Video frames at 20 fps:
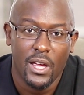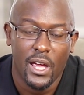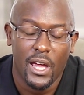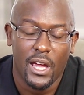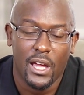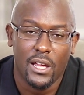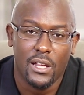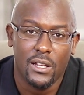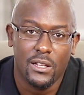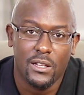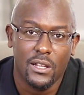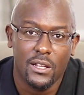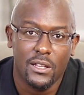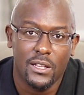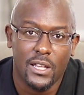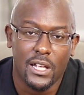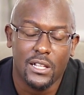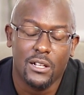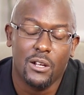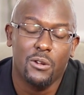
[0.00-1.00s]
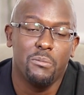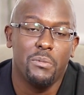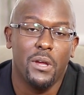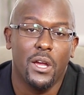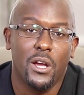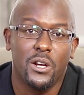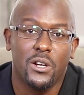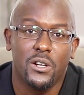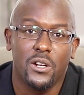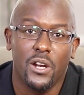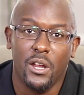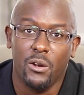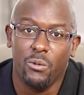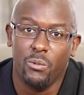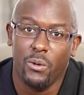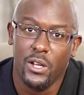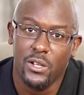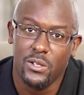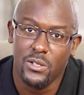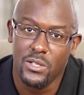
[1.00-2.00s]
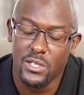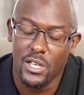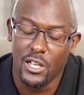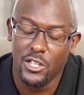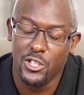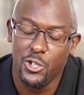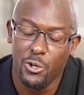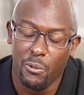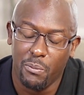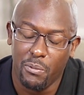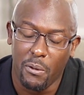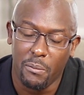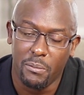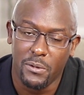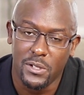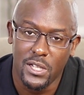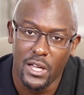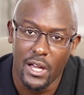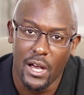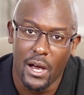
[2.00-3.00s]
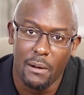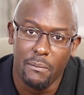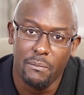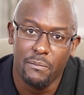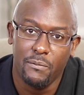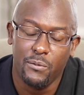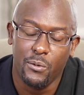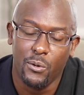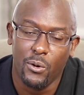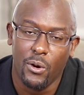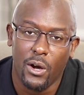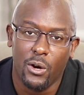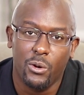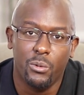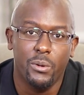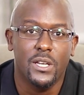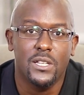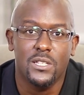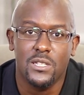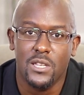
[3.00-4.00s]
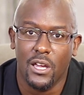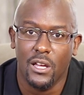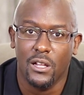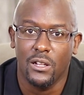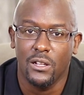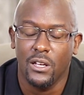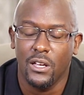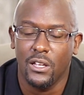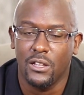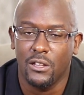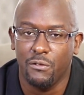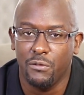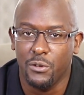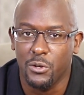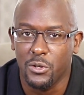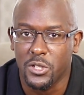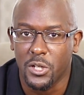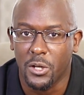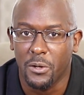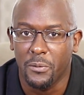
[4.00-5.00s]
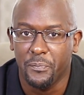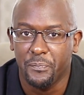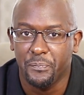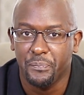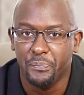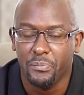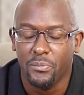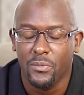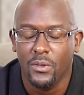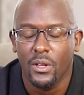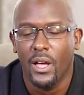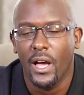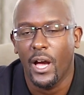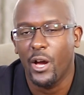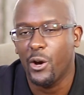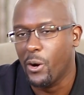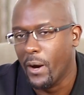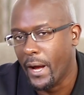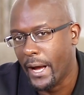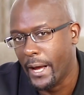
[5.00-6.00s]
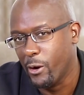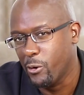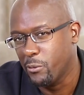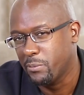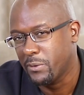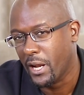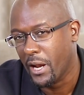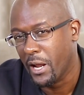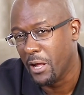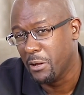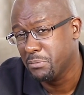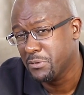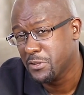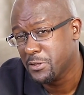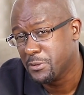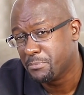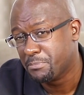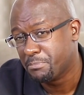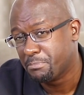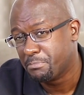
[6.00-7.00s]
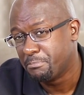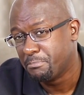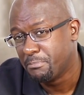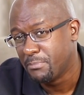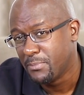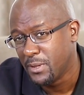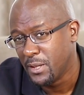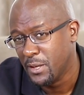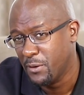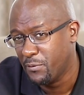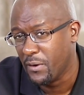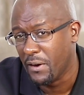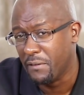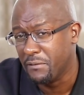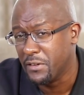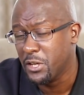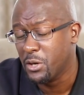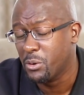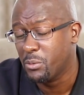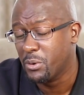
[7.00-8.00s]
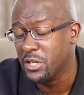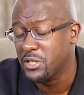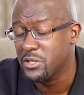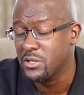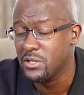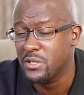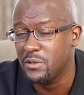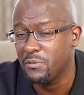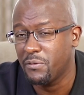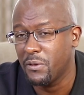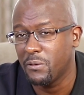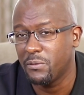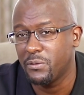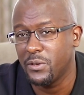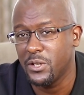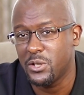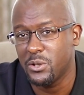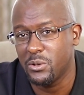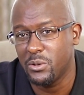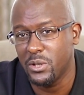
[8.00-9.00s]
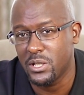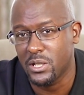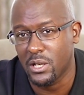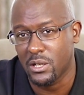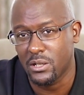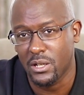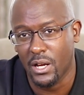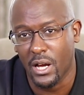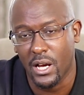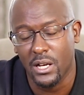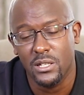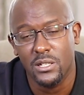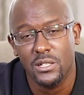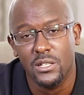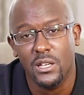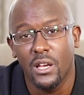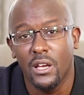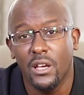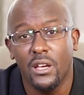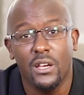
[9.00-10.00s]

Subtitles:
And that could be a great way to set your property up for a quick sale in the future. I hope that helps. If you have any questions, feel free to reach out to us.